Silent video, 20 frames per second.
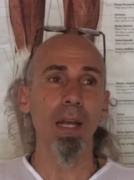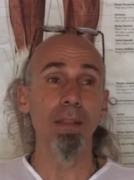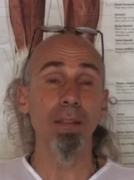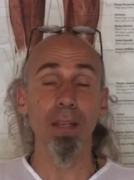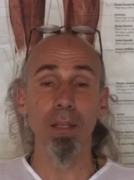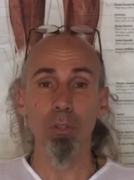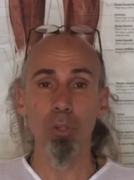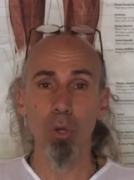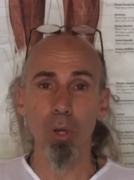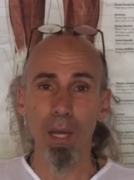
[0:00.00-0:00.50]

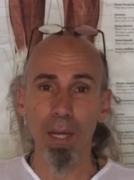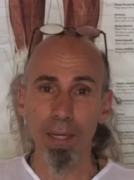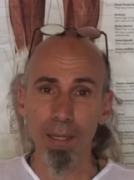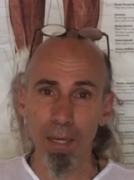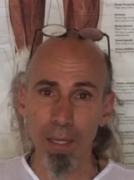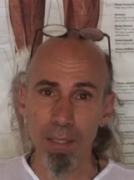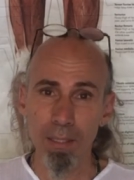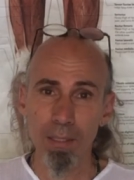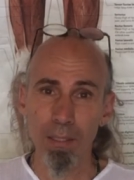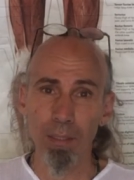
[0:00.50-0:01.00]
Hatha Yoga
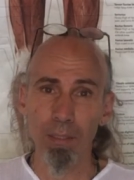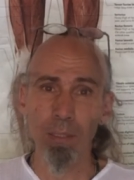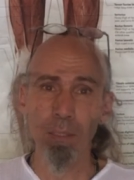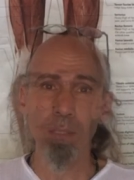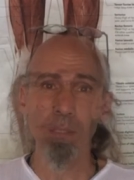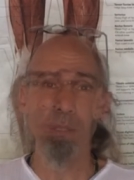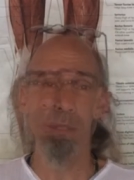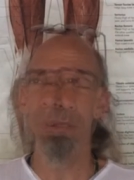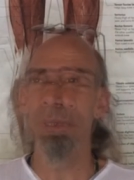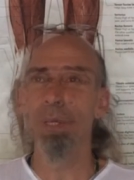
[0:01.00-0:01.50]

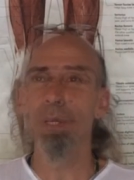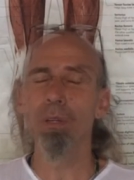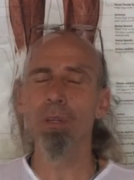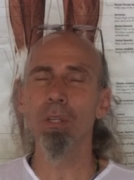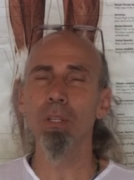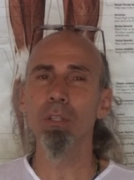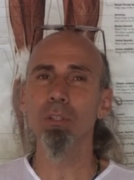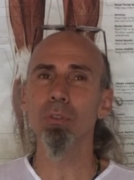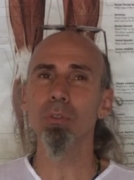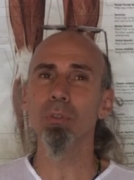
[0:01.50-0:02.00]
classes. We're
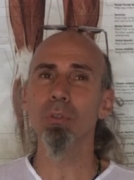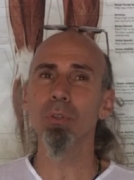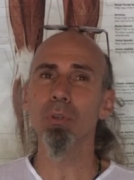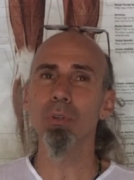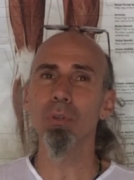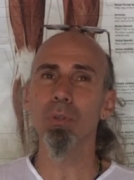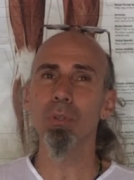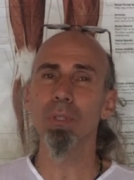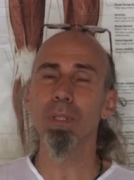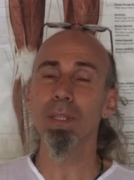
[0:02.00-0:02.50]
going to
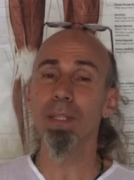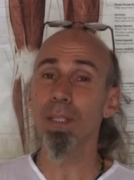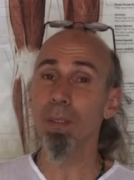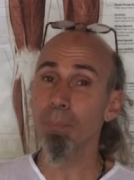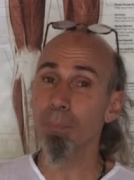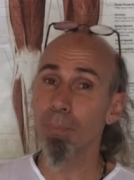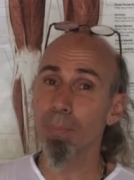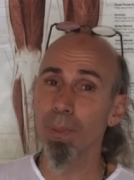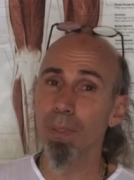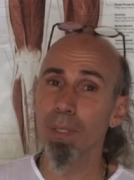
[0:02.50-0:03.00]
go
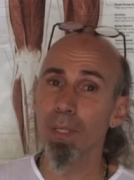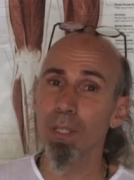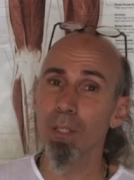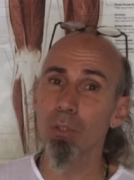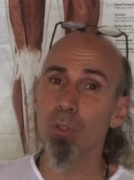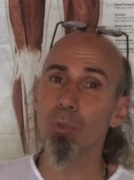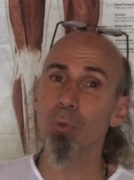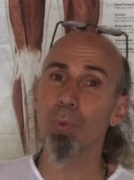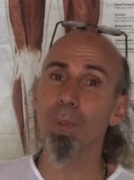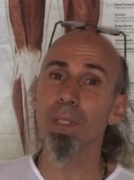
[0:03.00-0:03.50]
deep
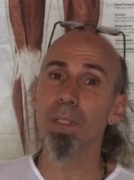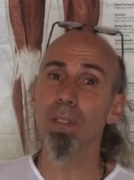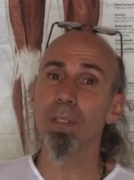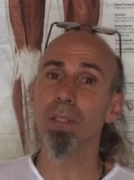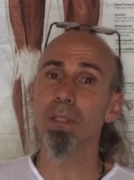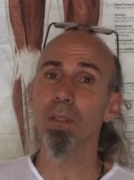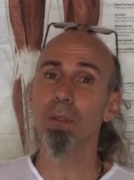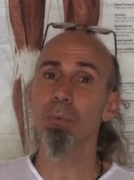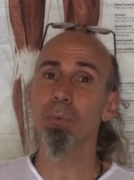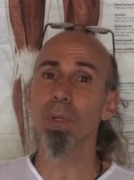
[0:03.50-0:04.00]
into it.
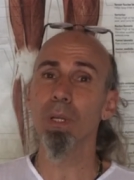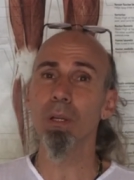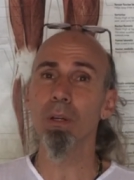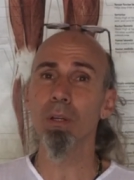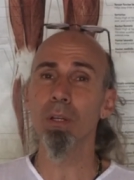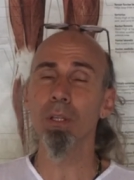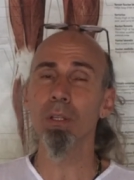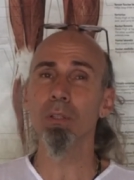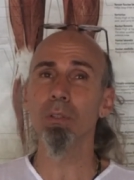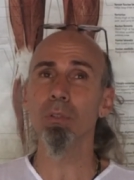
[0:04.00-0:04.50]
We're
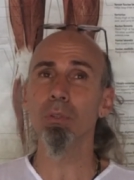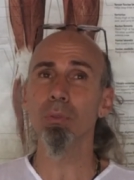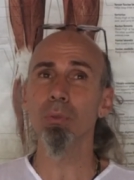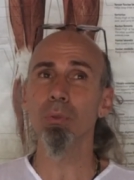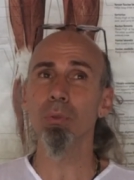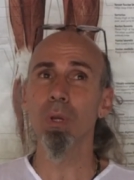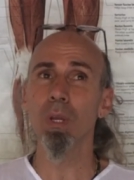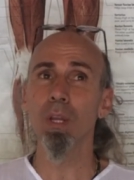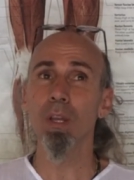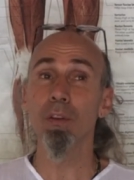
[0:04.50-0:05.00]
going
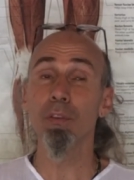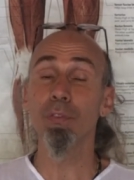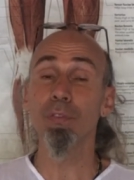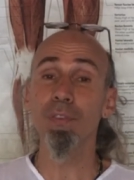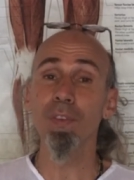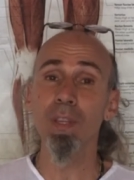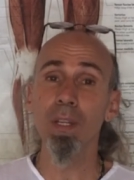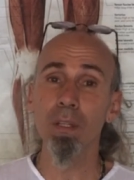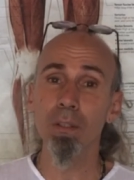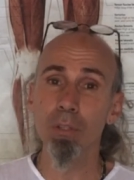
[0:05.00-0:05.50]
to
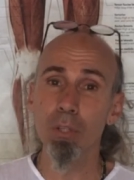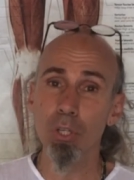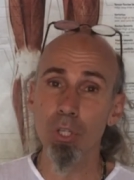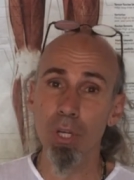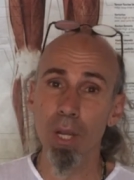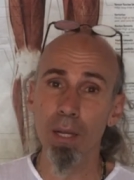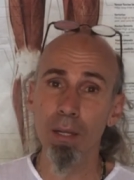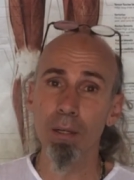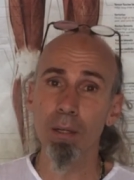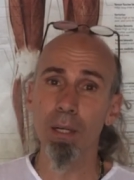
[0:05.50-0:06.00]
feel the
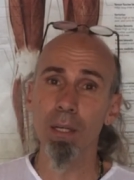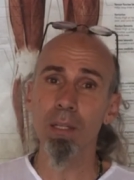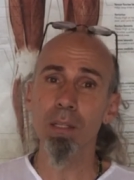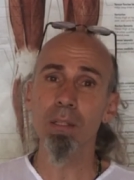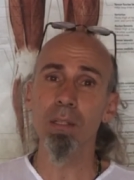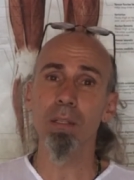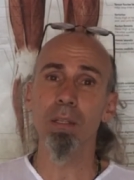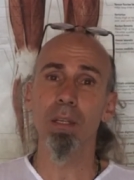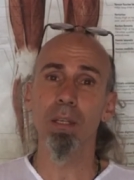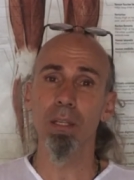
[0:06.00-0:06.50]

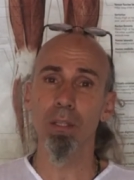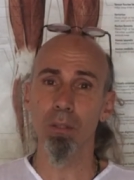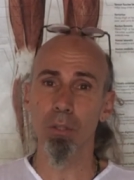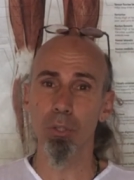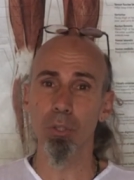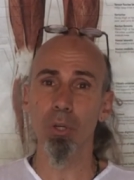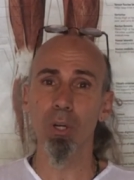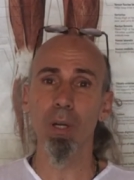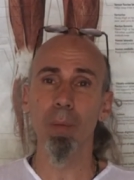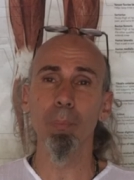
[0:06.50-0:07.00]
chakras in
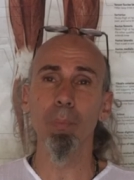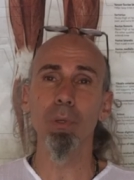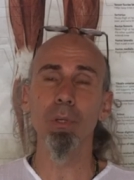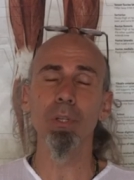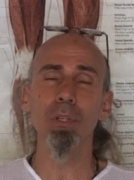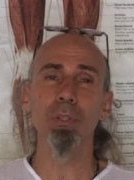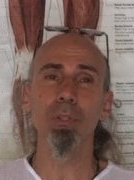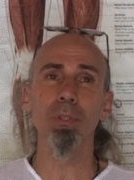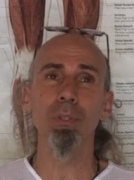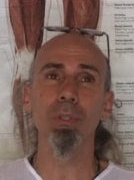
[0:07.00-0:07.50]
the yoga
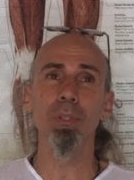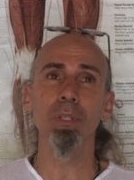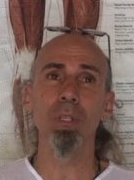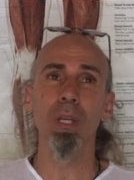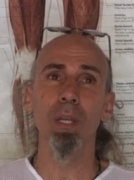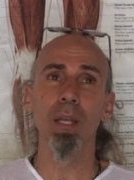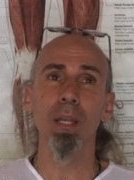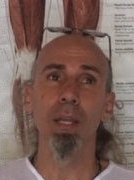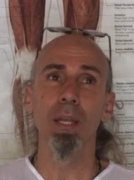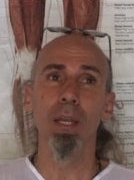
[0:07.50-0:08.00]
postures
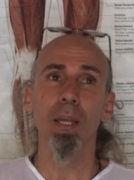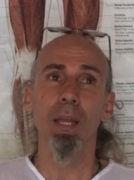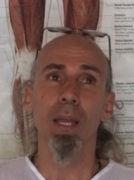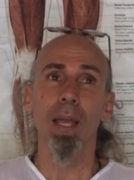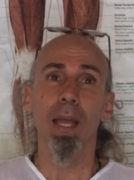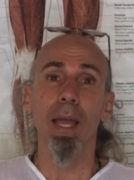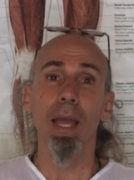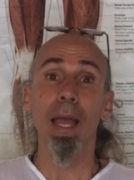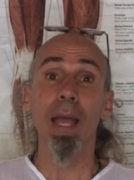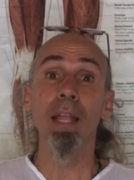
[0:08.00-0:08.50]

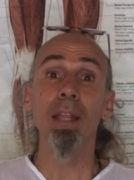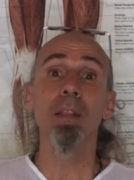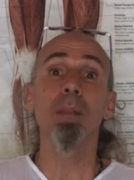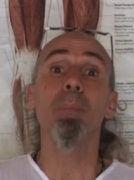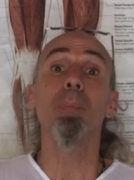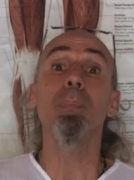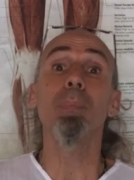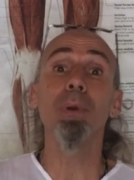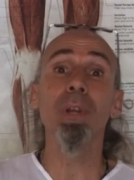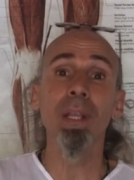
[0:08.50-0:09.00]

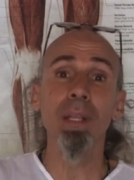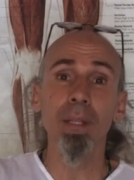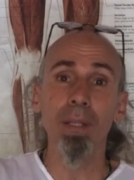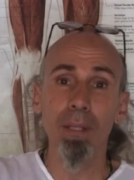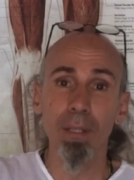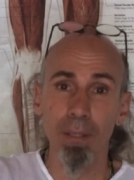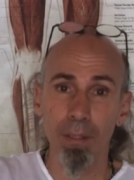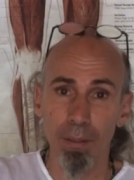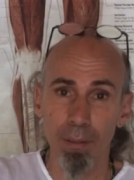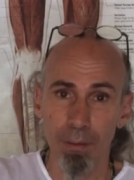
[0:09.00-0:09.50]
and
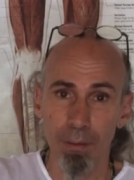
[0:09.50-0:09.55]
bring